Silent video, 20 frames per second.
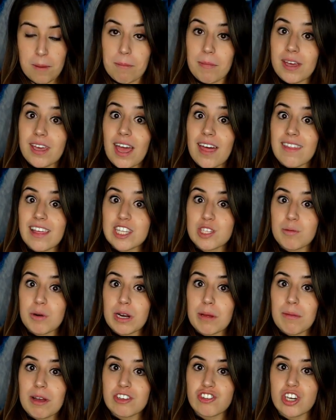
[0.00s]
But yeah, that's
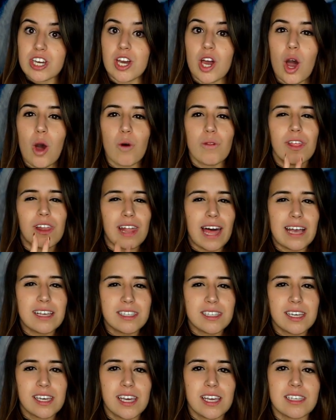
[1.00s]
pretty much it. Oh, the
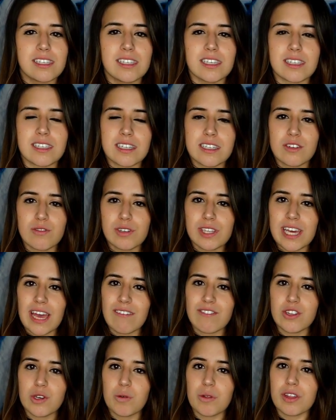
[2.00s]
last thing is this doesn't really
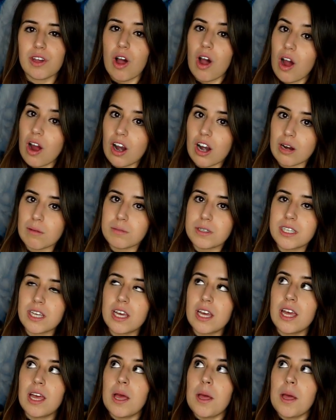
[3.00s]
have to do with carbs,